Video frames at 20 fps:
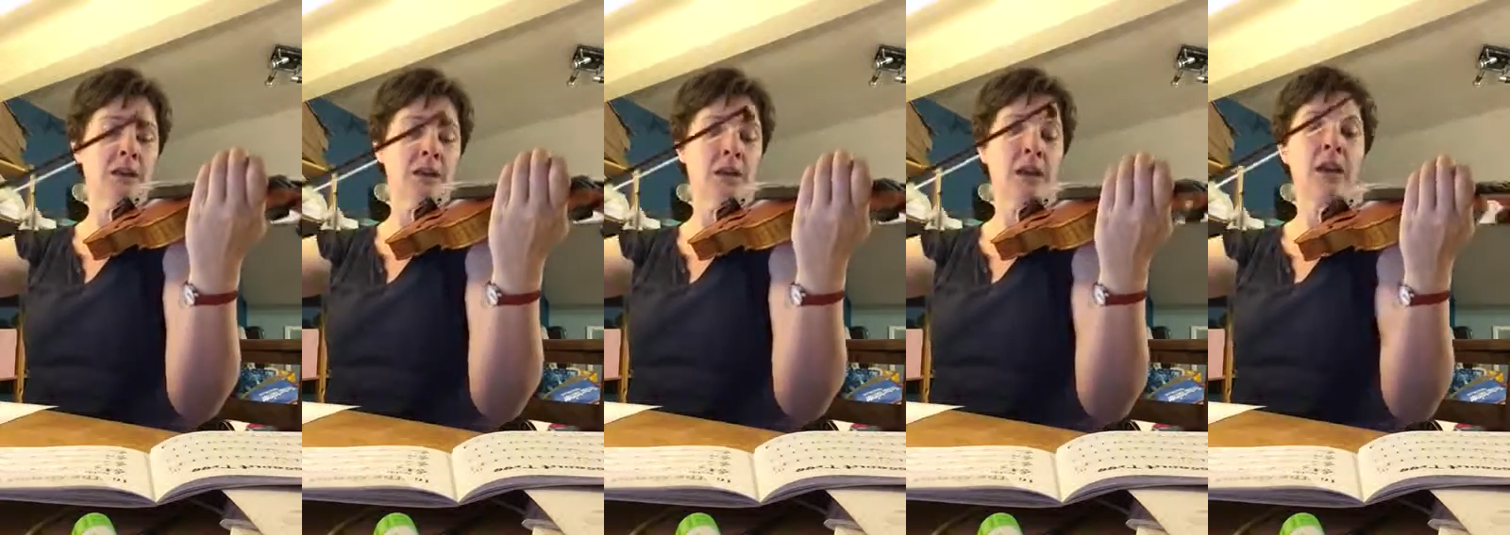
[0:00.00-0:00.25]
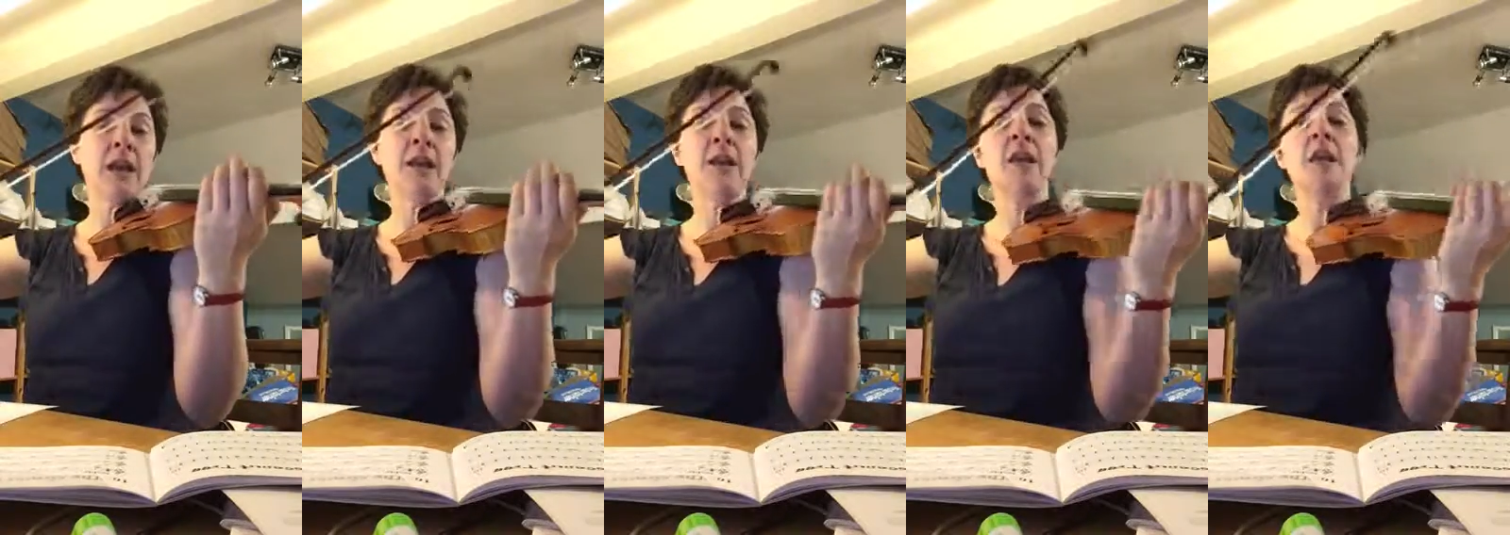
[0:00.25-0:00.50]

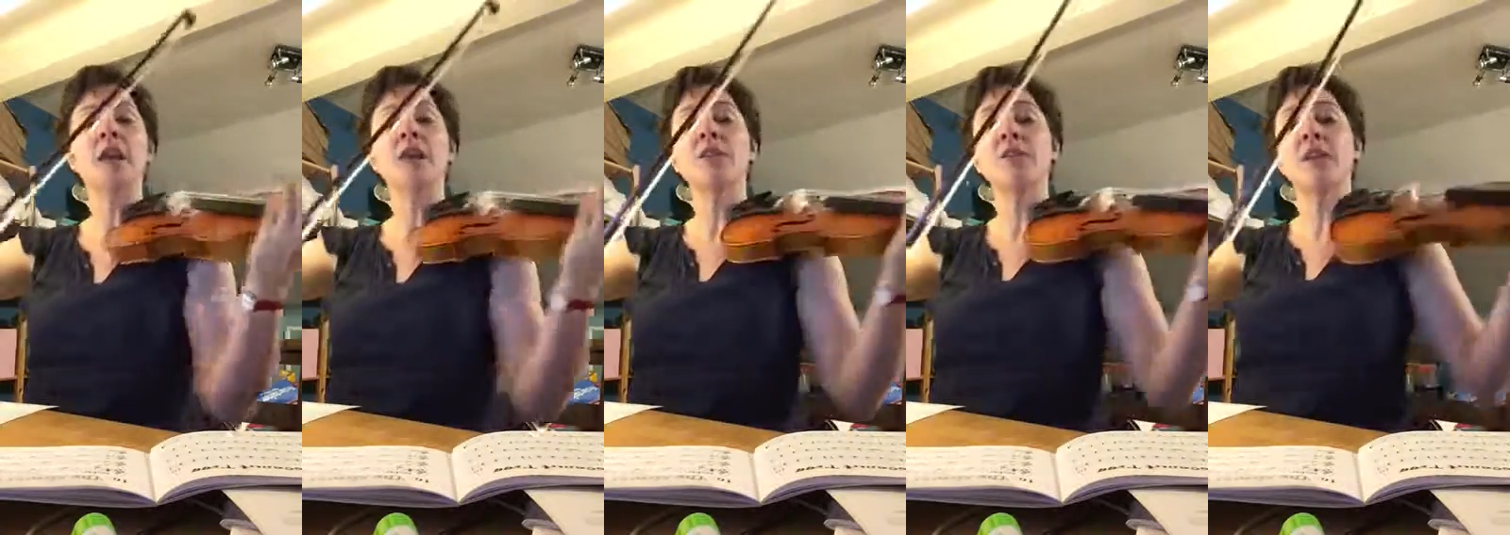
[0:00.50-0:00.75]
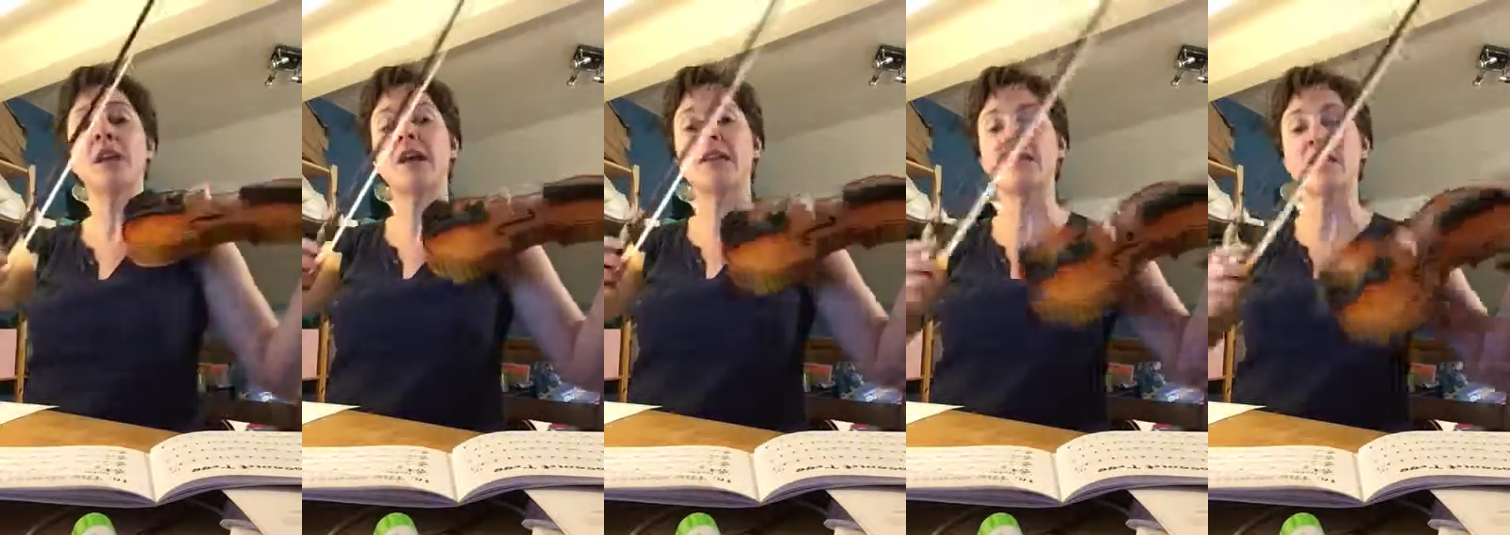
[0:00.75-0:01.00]
Okay,
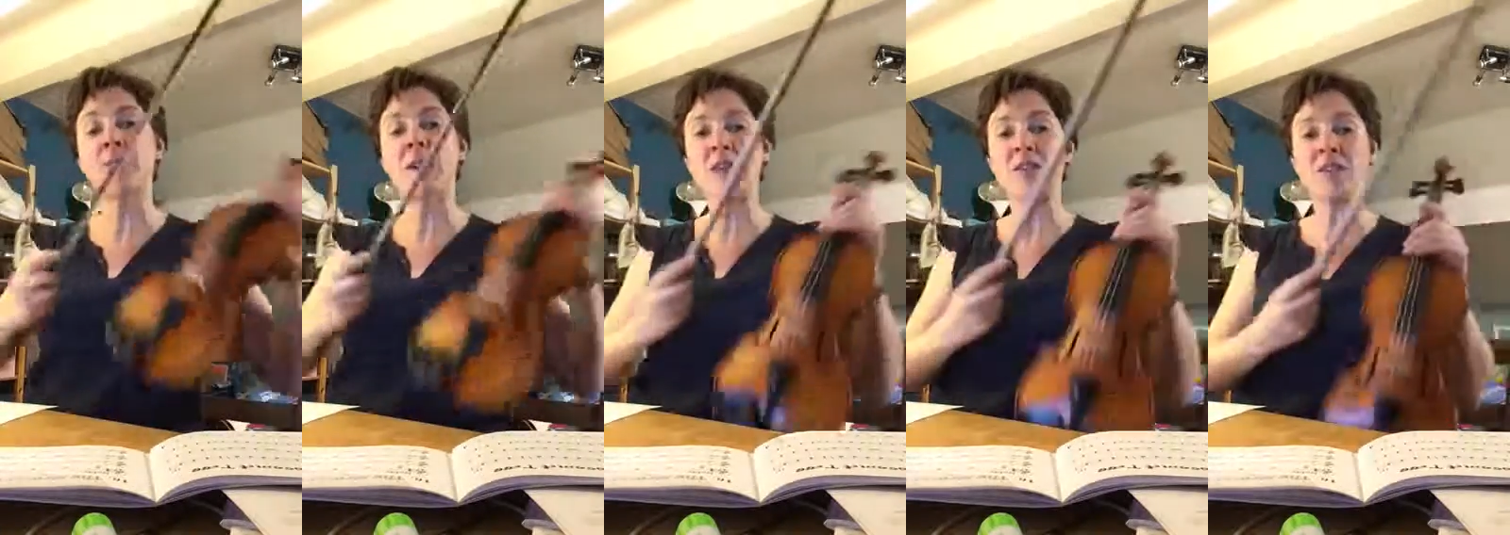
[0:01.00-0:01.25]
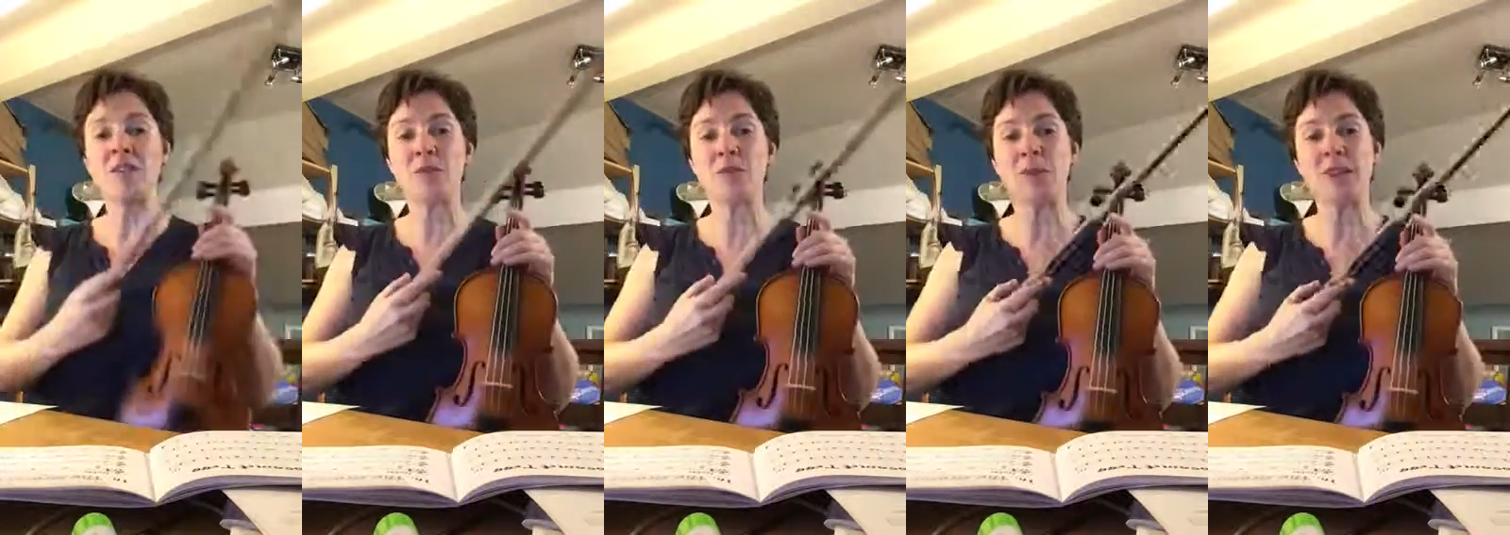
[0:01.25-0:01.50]
that's
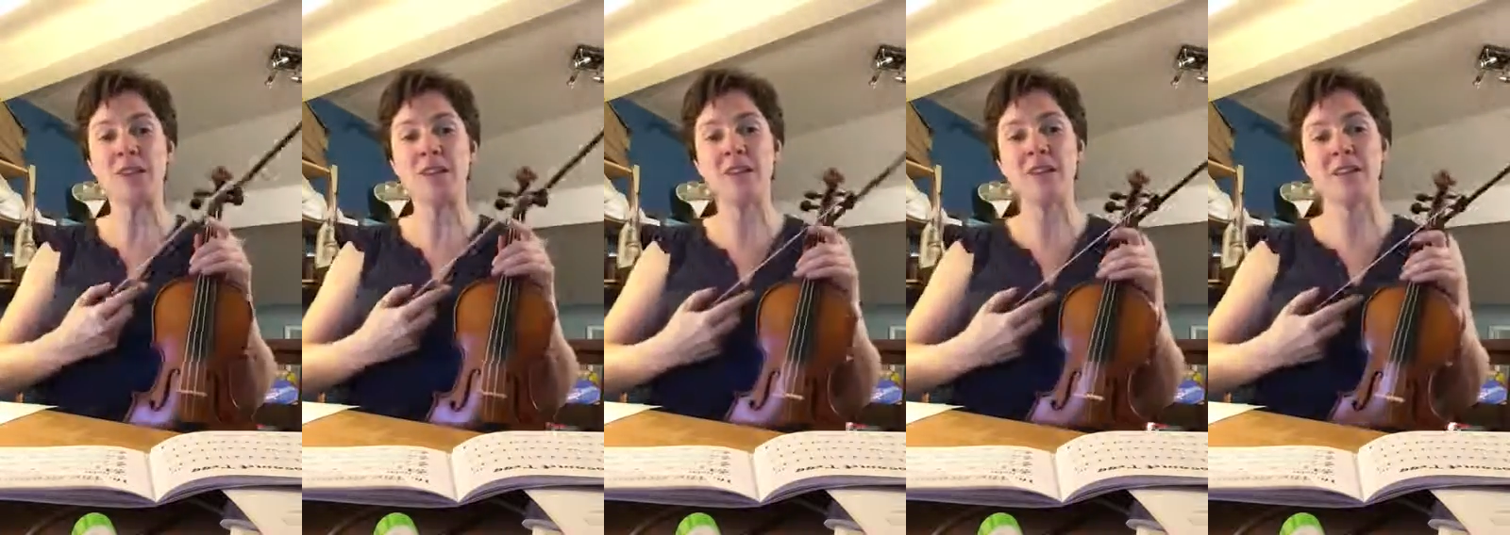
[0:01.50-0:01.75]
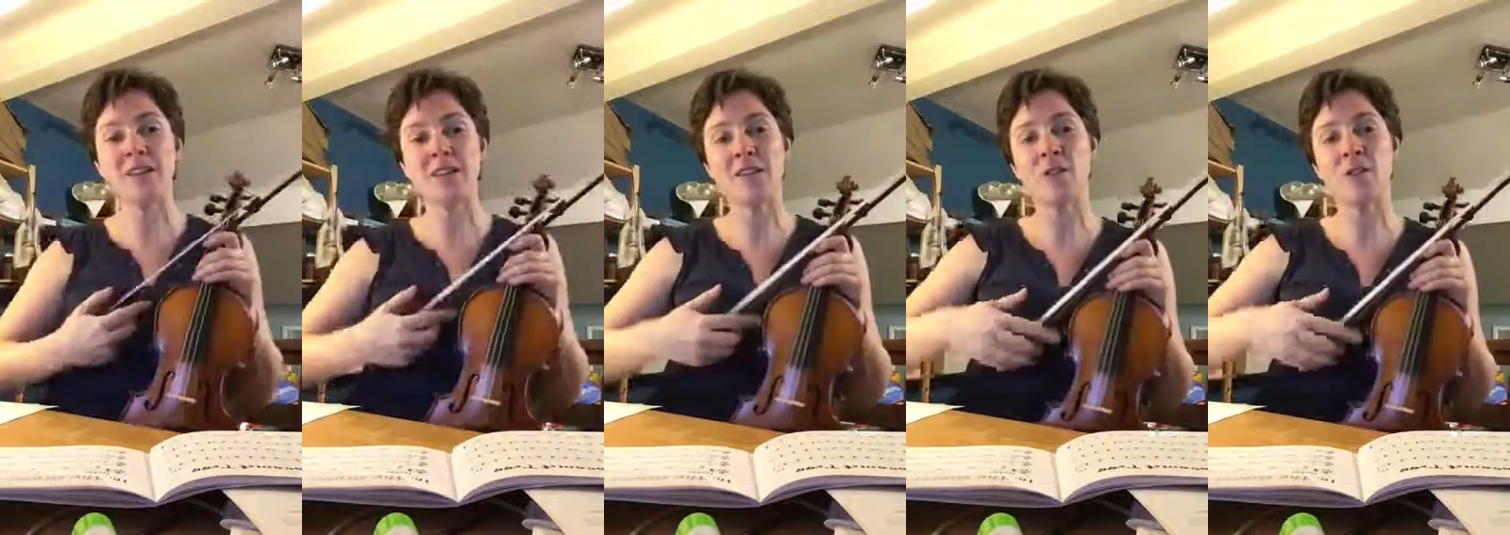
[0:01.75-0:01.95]
about the speed